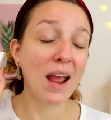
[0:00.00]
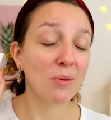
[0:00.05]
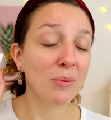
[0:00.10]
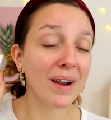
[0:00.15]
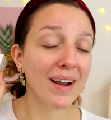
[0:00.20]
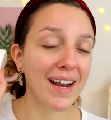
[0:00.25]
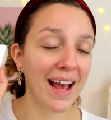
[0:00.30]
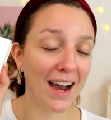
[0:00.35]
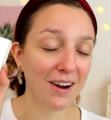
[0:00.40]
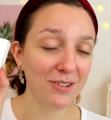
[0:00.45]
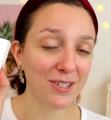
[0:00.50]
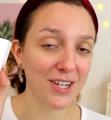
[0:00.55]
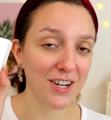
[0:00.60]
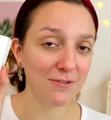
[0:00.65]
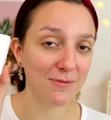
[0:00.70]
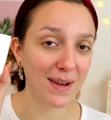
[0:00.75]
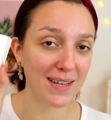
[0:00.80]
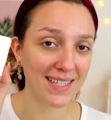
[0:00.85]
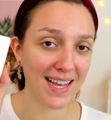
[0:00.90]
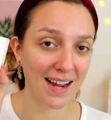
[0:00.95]
I ran out
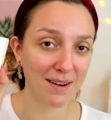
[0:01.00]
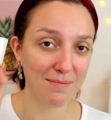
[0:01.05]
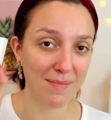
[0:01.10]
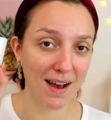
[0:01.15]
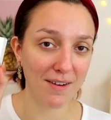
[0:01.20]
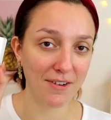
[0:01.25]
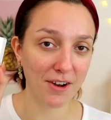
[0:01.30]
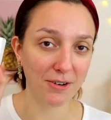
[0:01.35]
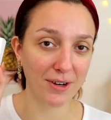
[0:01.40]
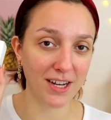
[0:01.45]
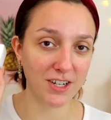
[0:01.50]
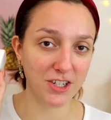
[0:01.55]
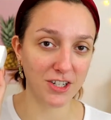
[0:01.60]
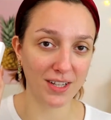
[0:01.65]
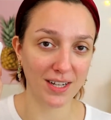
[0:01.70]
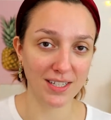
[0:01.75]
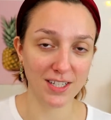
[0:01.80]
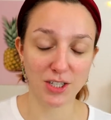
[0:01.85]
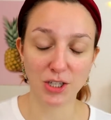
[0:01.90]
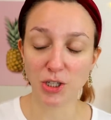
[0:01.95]
of my Satin Matte
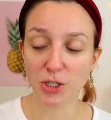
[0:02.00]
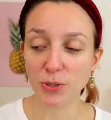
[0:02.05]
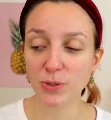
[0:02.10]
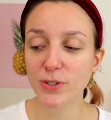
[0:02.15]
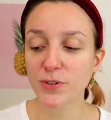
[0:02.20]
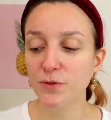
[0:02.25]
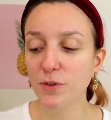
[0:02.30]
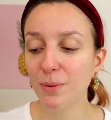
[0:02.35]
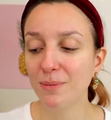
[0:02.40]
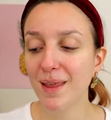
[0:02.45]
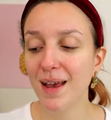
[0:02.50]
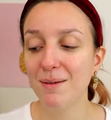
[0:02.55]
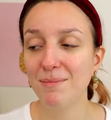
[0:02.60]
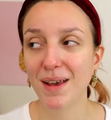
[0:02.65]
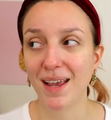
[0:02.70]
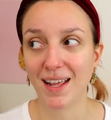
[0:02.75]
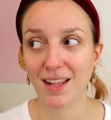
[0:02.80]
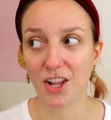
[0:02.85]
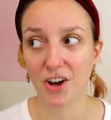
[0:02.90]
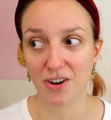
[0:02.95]
foundation that's loose from them
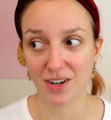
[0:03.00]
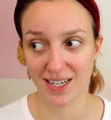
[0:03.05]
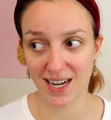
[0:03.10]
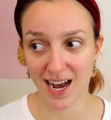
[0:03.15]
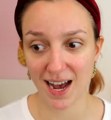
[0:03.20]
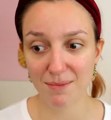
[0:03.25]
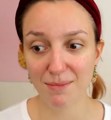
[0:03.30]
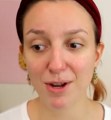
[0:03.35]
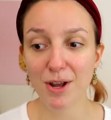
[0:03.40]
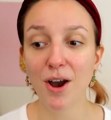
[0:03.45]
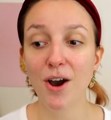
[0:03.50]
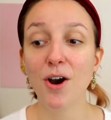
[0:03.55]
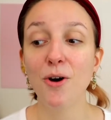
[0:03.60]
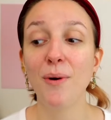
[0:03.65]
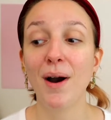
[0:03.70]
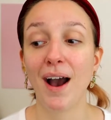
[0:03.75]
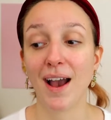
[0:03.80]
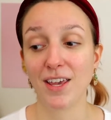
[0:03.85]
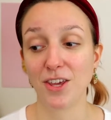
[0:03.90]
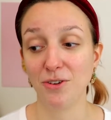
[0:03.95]
a long time
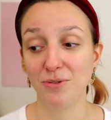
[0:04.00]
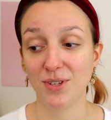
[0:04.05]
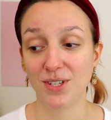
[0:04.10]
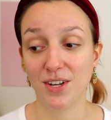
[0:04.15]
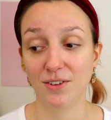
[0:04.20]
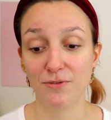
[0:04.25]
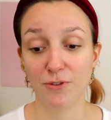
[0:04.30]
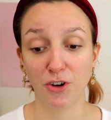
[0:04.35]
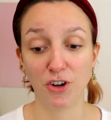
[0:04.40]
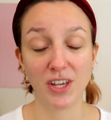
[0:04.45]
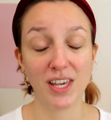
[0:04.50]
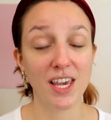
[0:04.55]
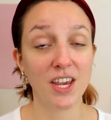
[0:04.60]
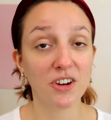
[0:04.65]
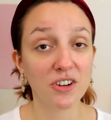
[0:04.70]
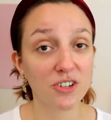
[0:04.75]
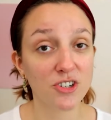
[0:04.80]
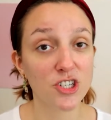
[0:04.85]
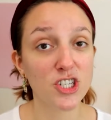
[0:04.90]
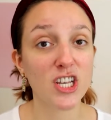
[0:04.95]
ago. I used it for
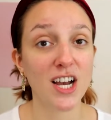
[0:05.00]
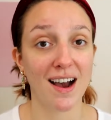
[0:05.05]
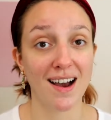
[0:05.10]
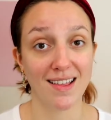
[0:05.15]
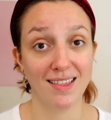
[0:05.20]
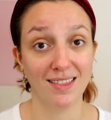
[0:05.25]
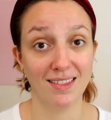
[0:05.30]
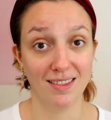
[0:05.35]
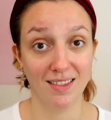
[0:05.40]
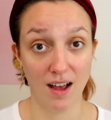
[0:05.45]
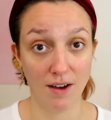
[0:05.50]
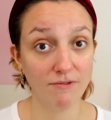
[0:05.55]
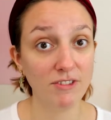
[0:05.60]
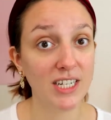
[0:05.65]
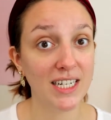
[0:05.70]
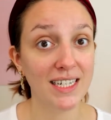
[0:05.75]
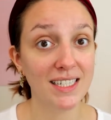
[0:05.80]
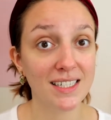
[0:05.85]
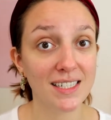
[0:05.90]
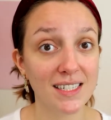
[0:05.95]
years. I
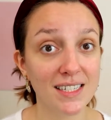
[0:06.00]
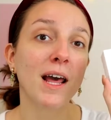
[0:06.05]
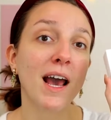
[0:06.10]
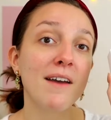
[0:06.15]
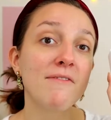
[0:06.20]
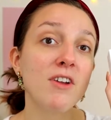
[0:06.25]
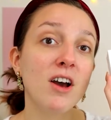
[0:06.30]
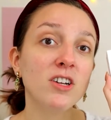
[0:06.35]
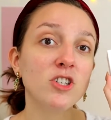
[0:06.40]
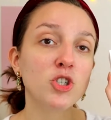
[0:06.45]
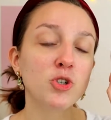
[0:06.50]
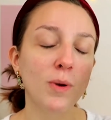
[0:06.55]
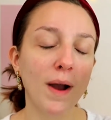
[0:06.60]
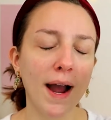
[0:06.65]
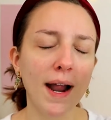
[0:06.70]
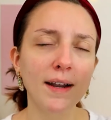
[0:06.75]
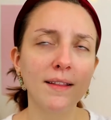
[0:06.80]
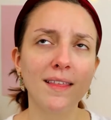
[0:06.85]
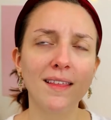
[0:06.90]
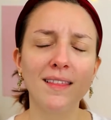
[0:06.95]
loved it. But I have not
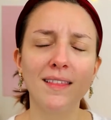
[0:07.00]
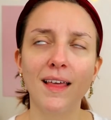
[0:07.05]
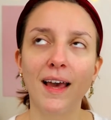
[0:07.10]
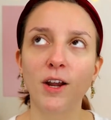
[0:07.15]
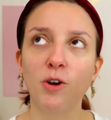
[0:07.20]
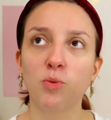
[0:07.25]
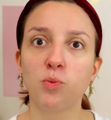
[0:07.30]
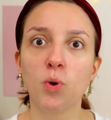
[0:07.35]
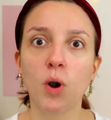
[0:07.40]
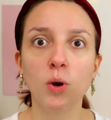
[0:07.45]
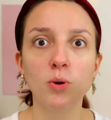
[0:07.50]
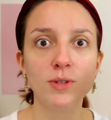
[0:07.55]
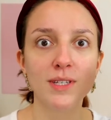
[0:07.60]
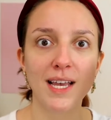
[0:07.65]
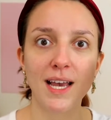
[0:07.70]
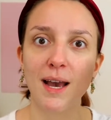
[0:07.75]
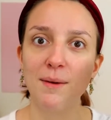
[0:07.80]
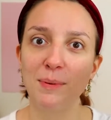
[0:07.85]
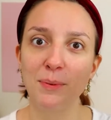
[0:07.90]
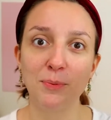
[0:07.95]
tried the like Rose
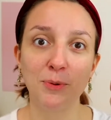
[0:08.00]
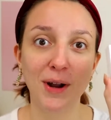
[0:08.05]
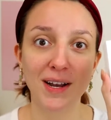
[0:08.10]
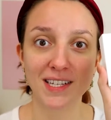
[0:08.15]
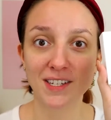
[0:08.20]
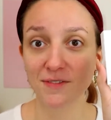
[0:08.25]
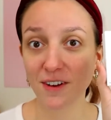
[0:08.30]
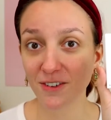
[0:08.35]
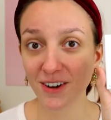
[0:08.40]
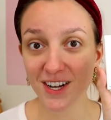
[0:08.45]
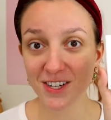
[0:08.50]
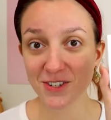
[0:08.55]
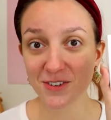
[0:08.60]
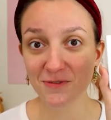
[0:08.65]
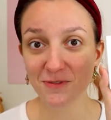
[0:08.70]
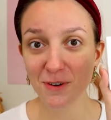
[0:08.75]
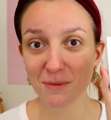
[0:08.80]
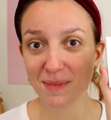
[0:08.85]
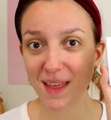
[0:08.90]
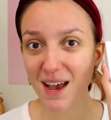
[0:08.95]
Hip Pressed foundation
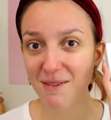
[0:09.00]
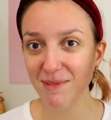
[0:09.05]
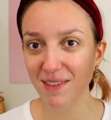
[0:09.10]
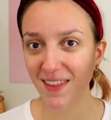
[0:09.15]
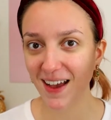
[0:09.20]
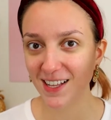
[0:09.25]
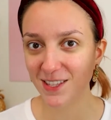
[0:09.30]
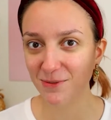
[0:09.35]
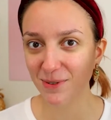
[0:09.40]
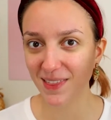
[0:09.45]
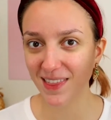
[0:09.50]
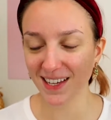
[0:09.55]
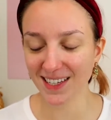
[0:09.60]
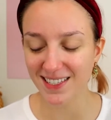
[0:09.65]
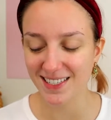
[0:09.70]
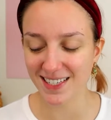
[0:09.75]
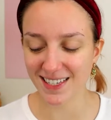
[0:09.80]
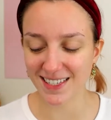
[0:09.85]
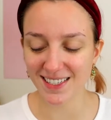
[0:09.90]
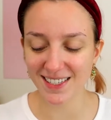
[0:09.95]
from them, and that's what
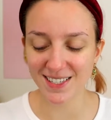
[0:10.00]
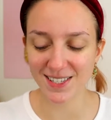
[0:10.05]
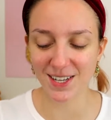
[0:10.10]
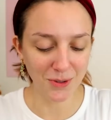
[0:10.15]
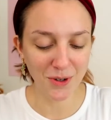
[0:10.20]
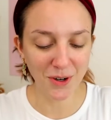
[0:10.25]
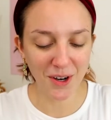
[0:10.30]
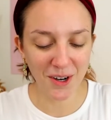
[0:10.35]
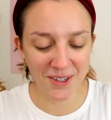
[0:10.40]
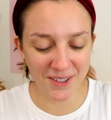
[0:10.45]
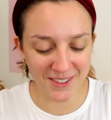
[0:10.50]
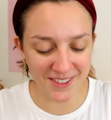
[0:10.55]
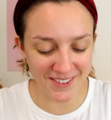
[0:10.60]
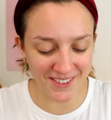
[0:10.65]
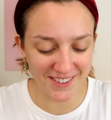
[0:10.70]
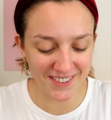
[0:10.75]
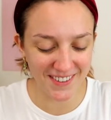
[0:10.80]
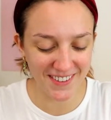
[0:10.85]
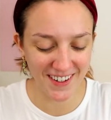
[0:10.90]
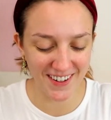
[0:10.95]
this is.
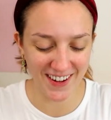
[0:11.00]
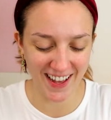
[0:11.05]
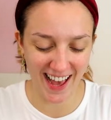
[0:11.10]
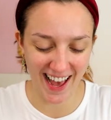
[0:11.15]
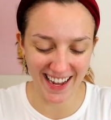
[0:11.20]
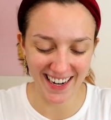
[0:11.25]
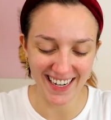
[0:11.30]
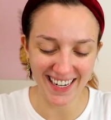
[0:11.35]
Okay.